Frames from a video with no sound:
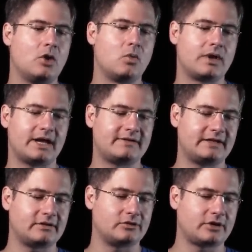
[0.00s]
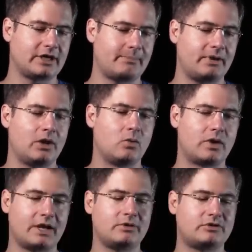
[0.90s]
when I did a lookup, what
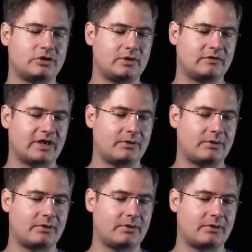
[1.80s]
I would do is I